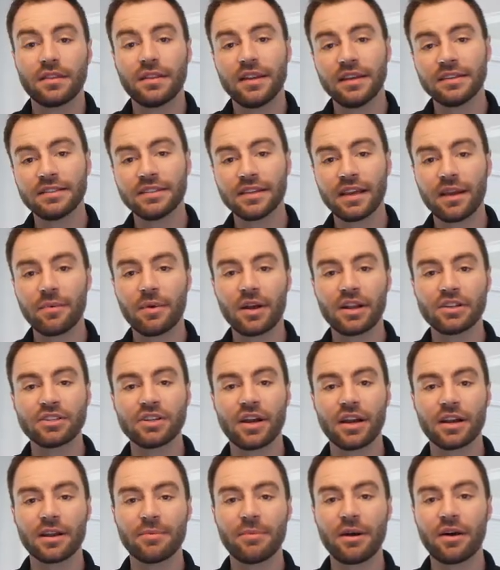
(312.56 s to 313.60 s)
The next thing I want to
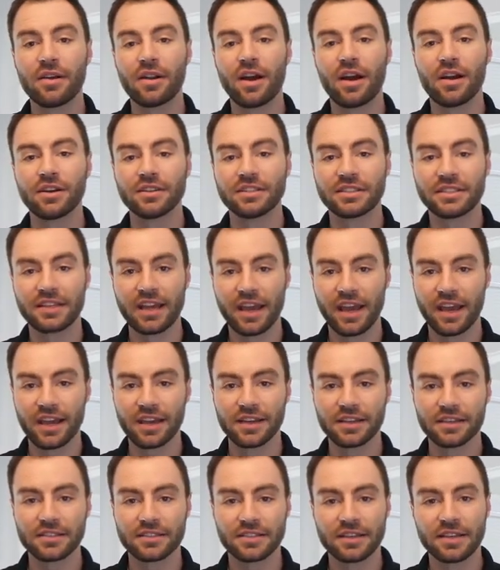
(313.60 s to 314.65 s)
talk about are
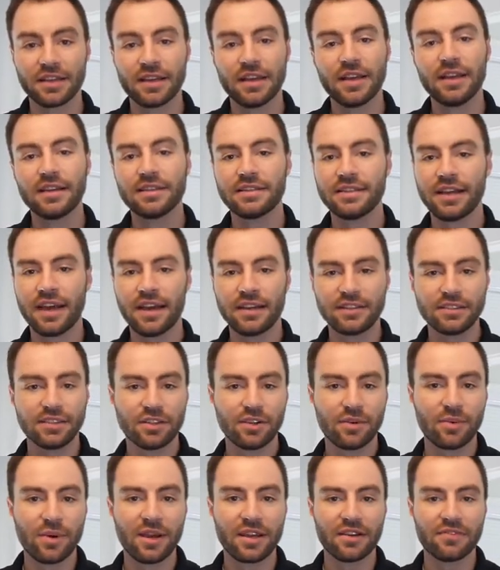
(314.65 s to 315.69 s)
tags. Tags
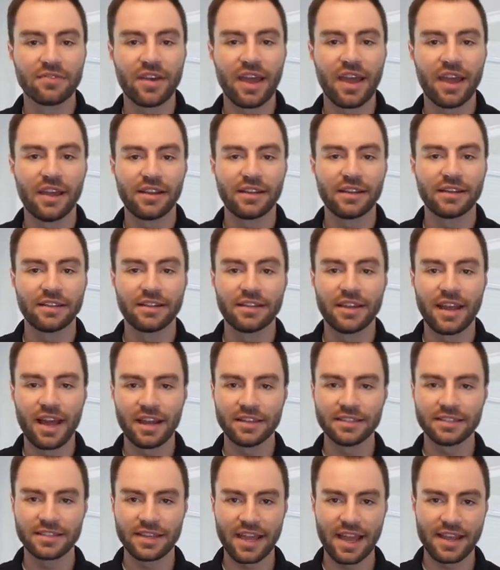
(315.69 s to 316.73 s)
are a way of adding
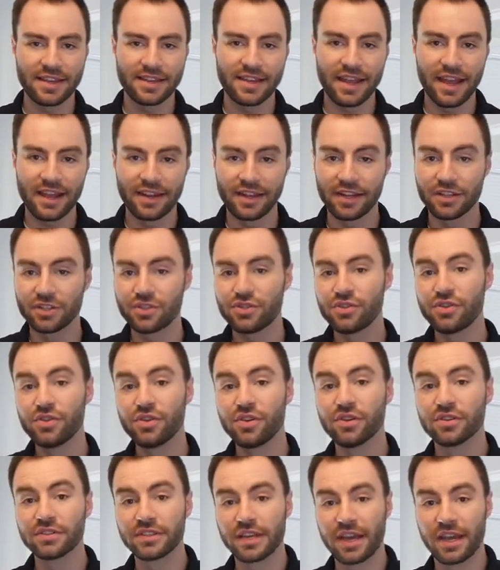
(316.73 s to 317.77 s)
non-scan data to
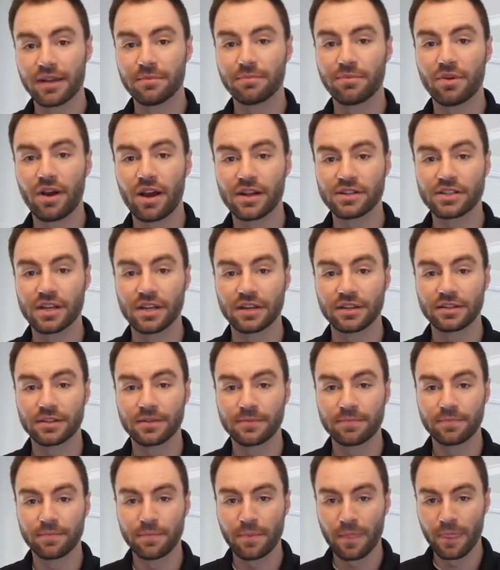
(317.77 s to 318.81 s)
your scan project.
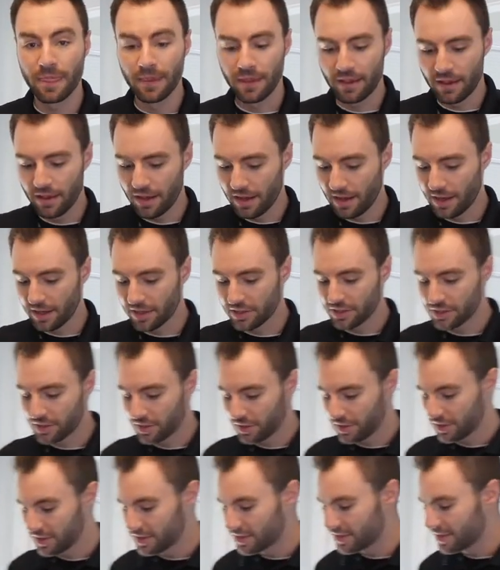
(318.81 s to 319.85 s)

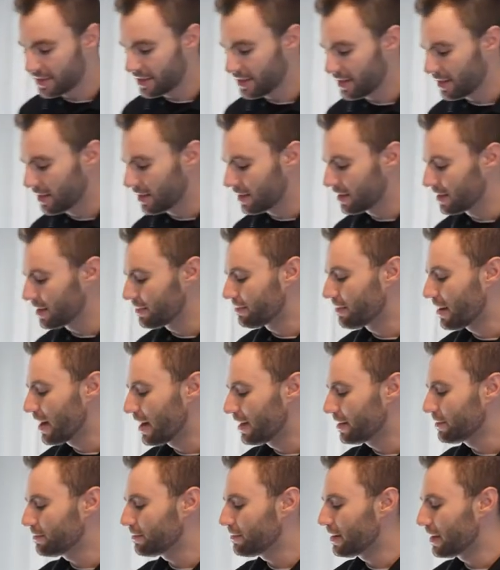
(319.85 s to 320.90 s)
So you can see the
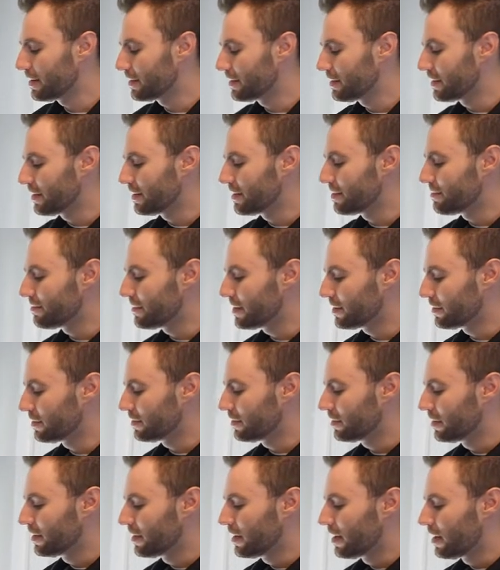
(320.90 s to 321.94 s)
bottom button in the
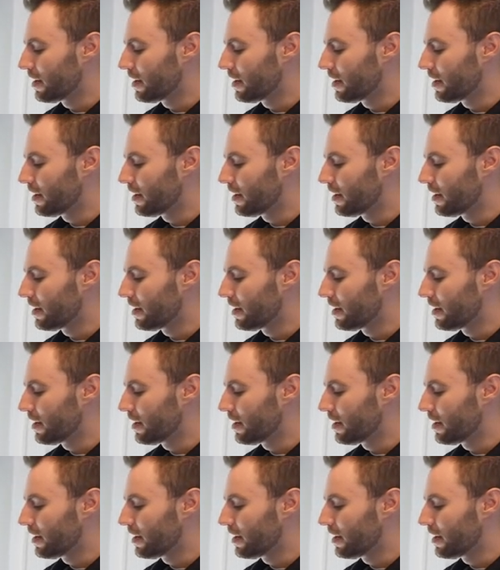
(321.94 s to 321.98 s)
middle